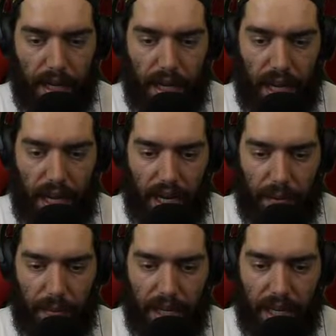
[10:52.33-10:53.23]

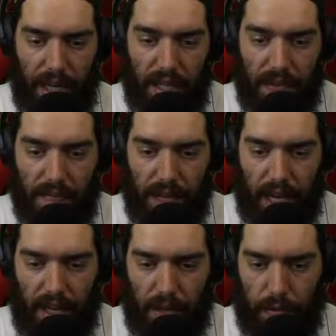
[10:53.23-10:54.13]
that we needed,
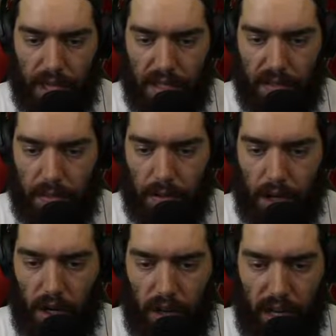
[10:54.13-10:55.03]
and then the rest of them are
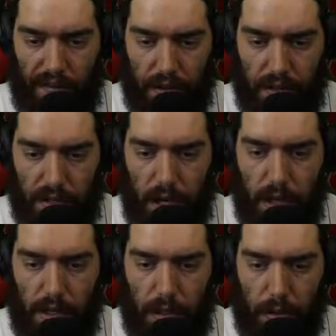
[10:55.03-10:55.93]
all lifers.
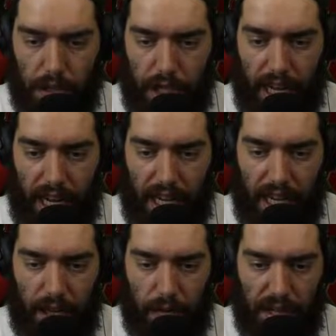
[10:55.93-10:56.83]
Torch, Annie,
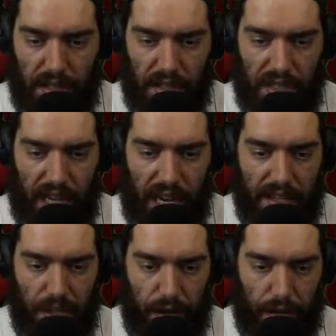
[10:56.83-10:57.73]
and the rest of these
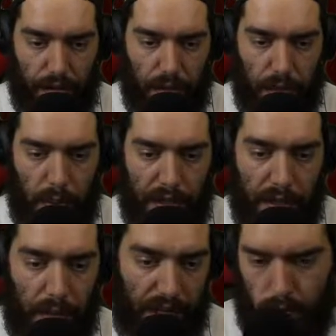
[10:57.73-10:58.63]
guys are 3
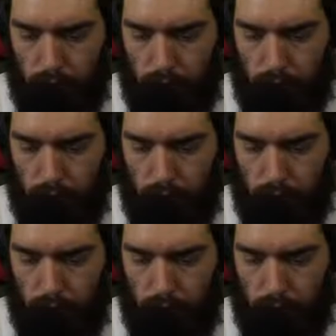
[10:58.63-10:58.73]
20/20.